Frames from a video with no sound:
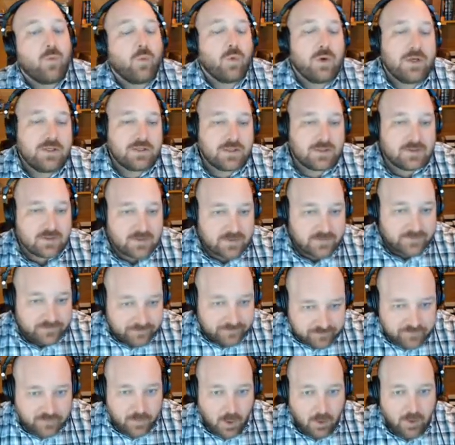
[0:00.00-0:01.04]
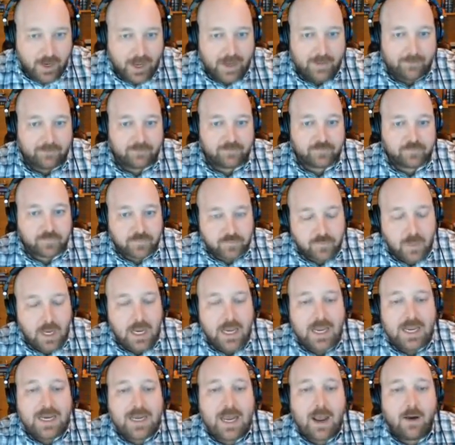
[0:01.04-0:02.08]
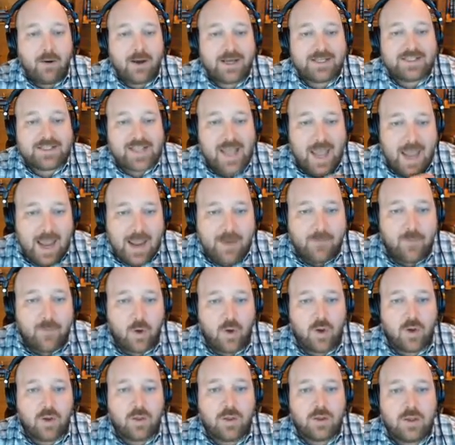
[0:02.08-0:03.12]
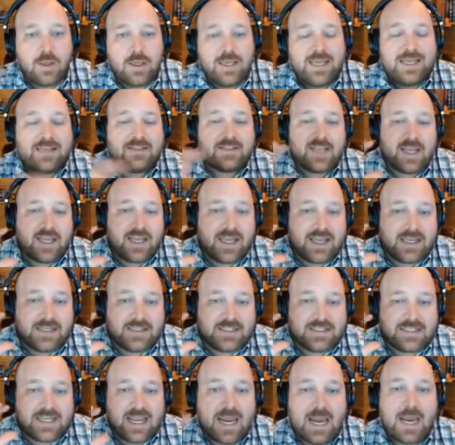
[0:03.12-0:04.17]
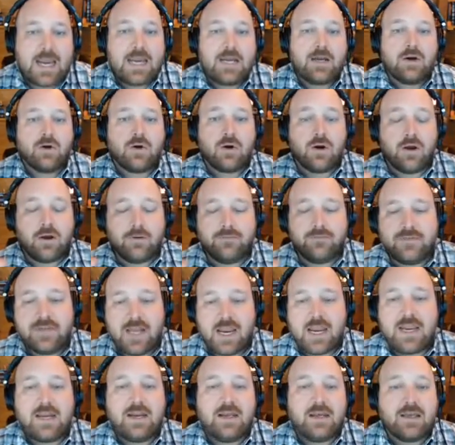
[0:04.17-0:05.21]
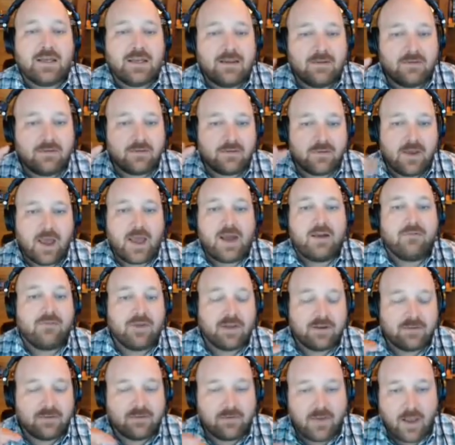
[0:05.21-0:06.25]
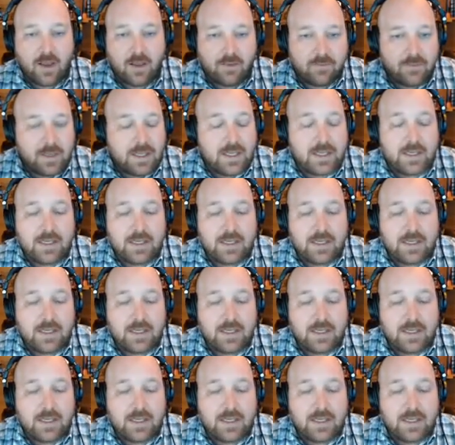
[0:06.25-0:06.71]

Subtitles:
reasons. Okay. Now, a table is a container of data inside of Excel.